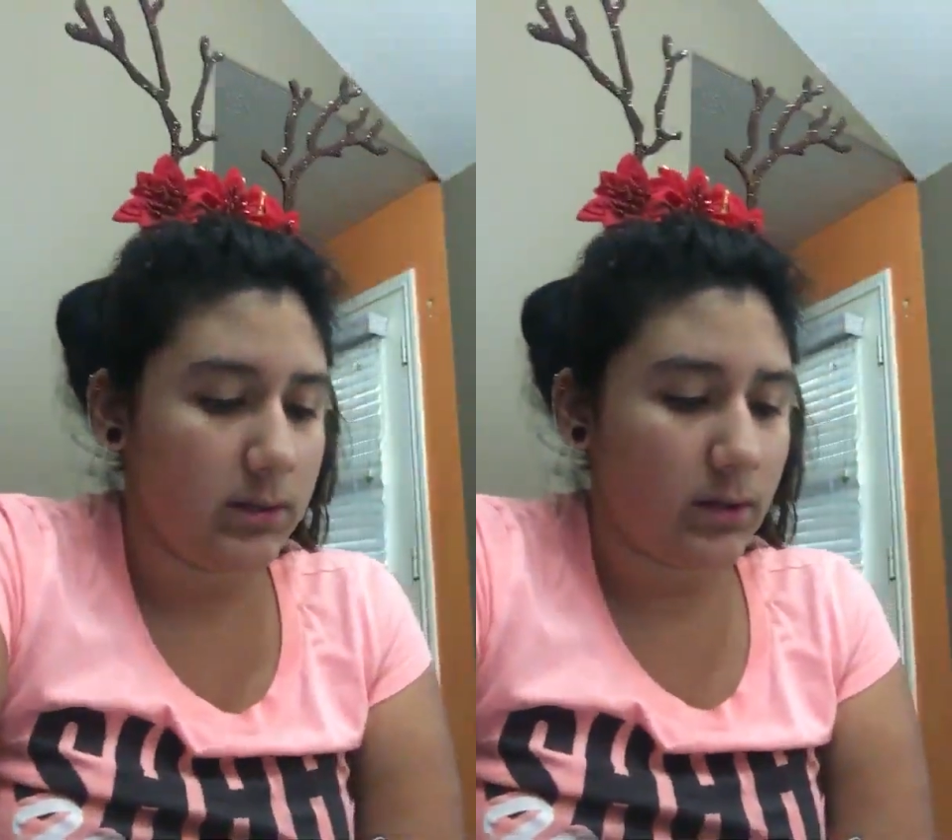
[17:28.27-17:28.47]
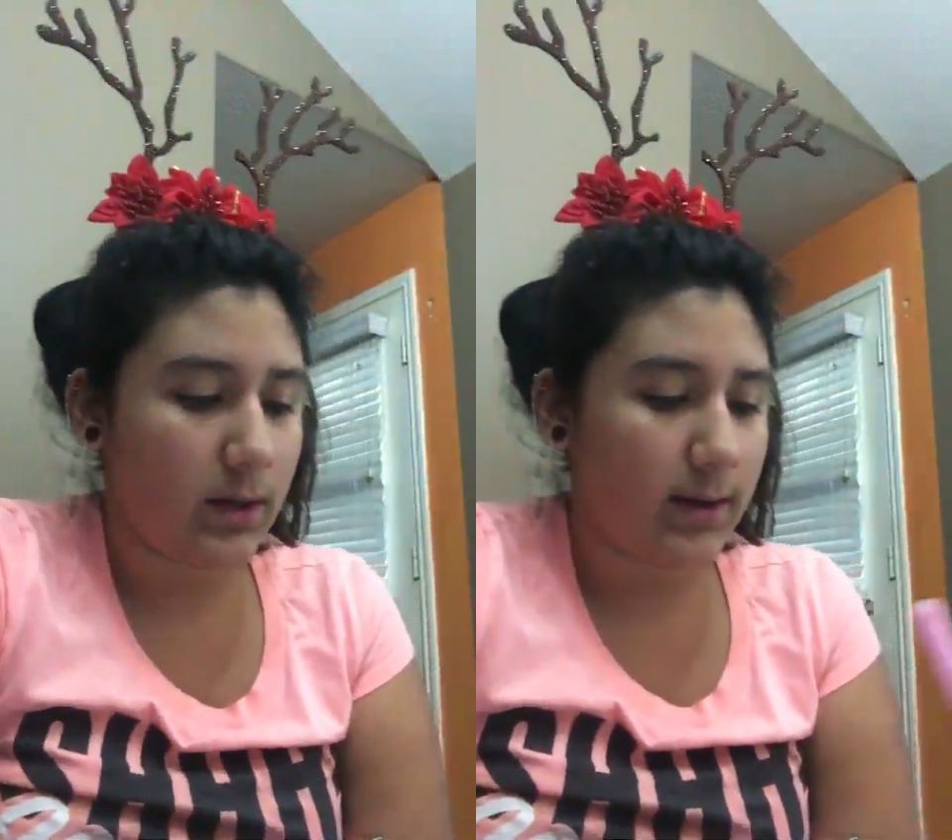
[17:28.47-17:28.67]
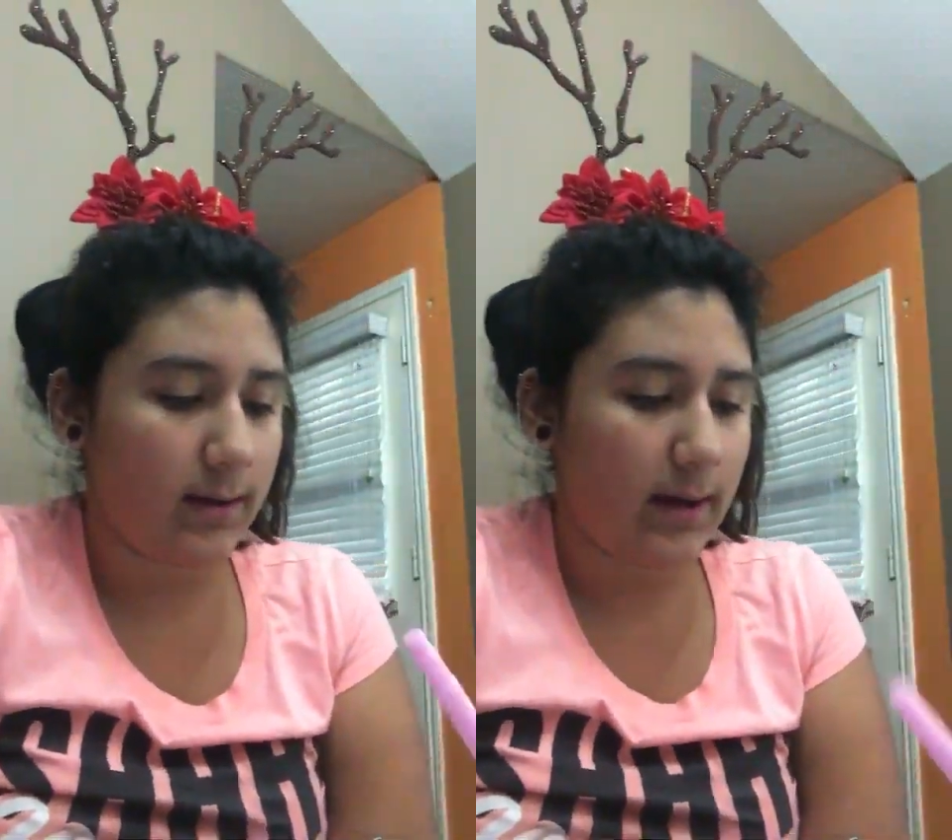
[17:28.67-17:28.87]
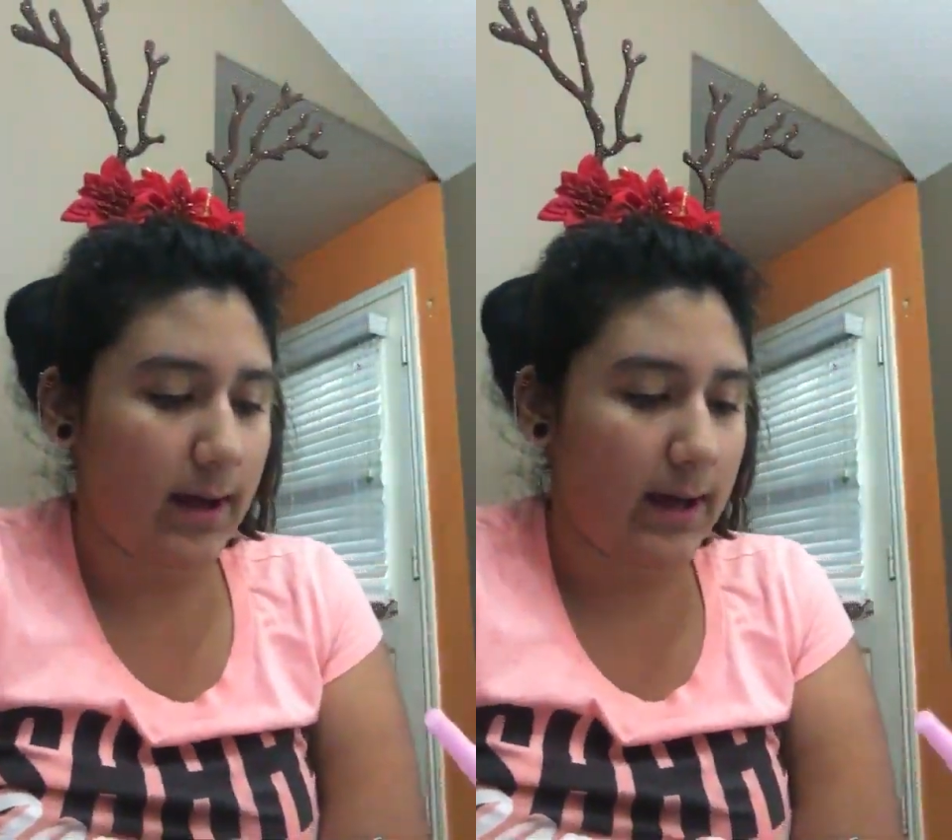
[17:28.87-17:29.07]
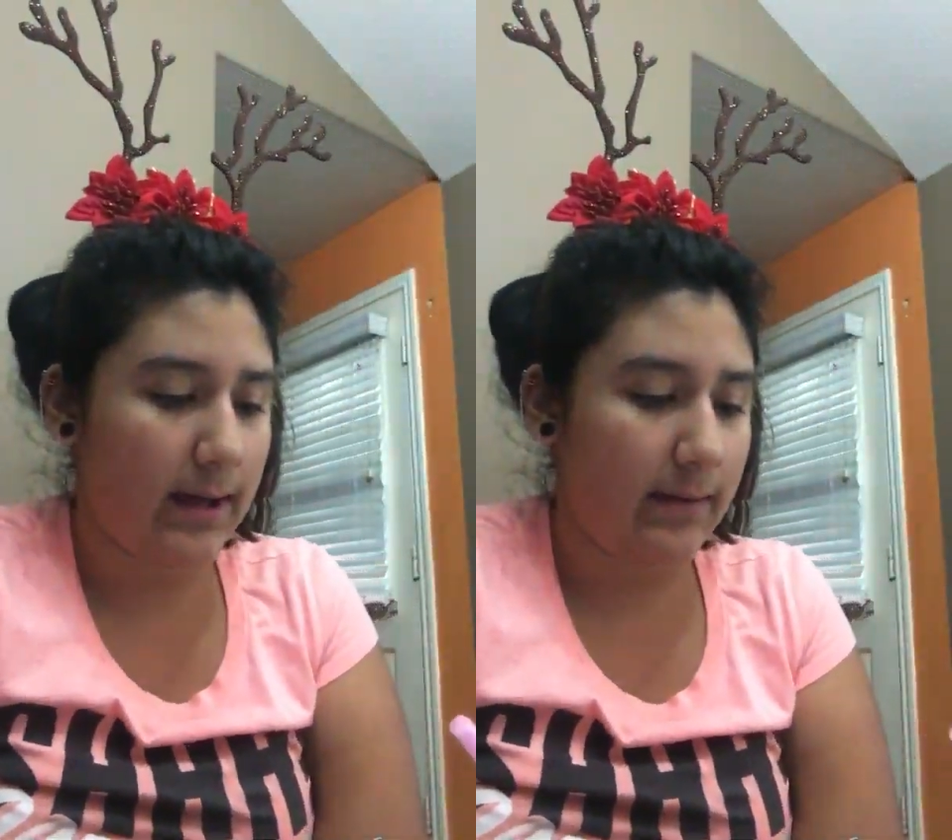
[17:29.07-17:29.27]
So
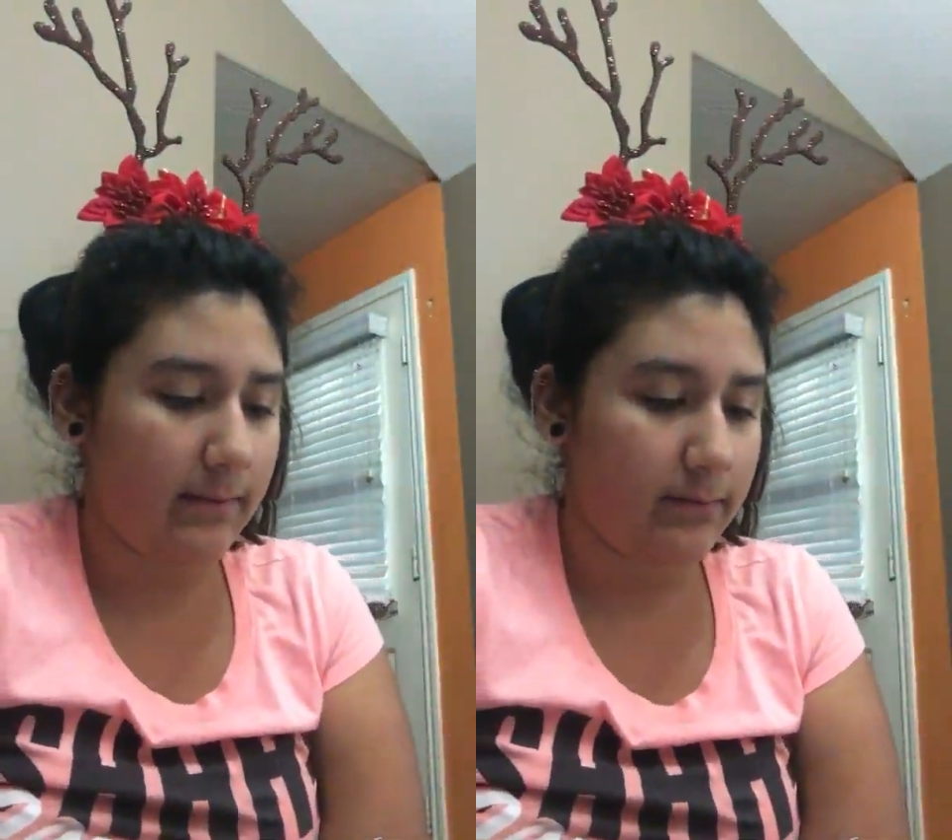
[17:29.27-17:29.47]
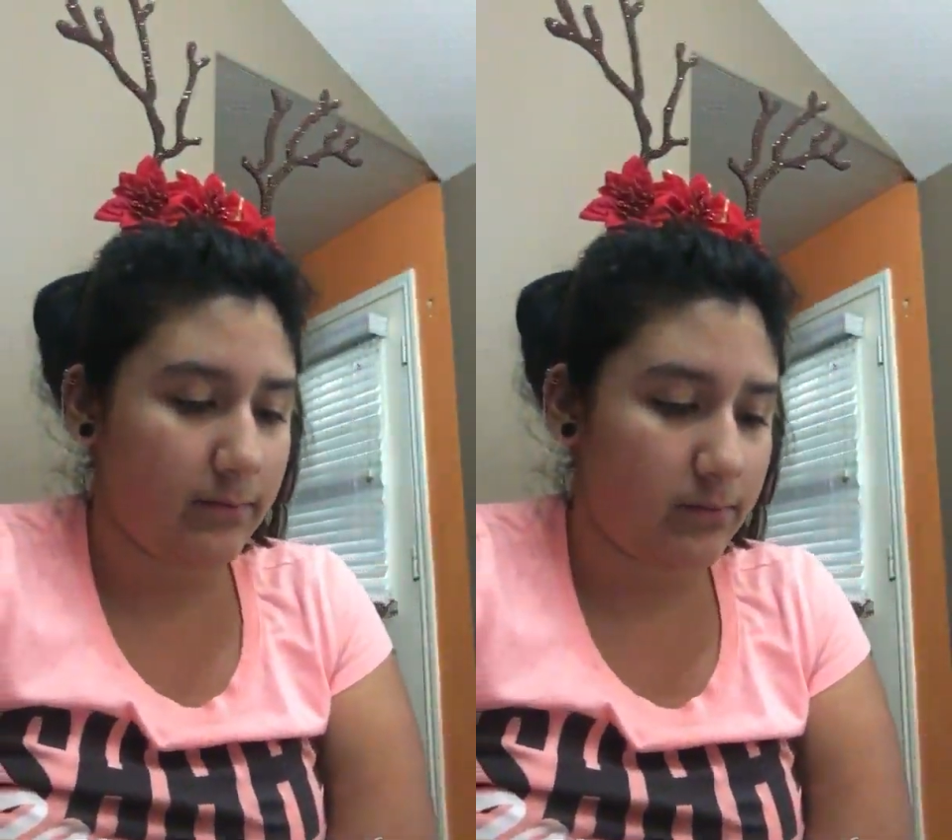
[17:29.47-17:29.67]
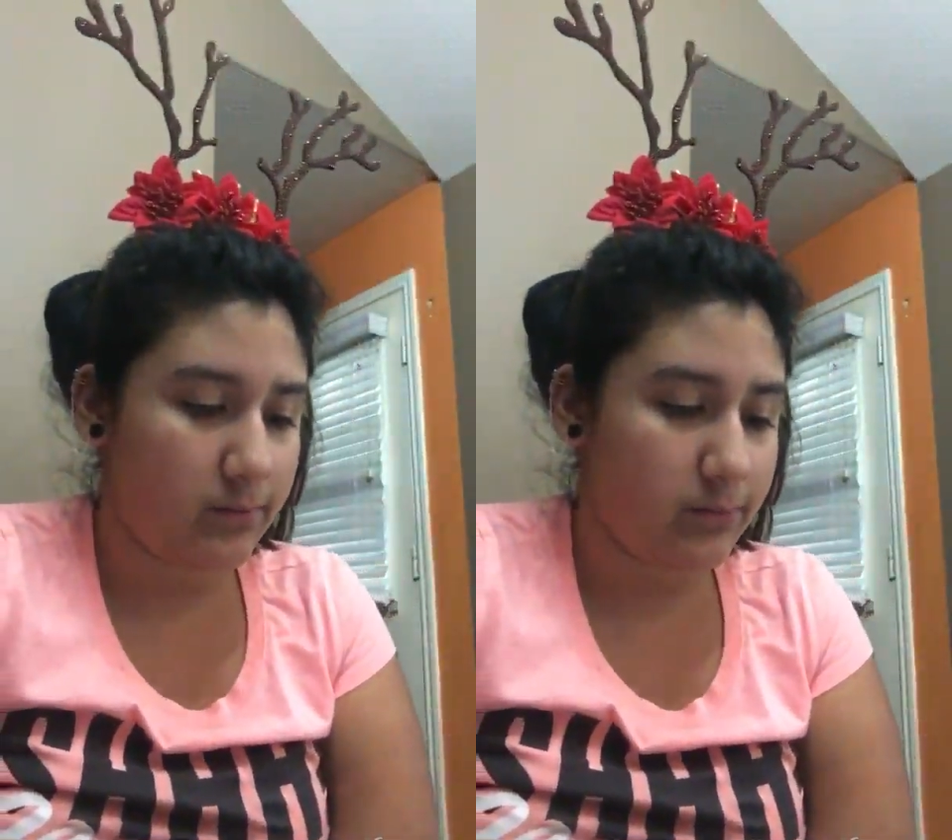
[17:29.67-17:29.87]
I'm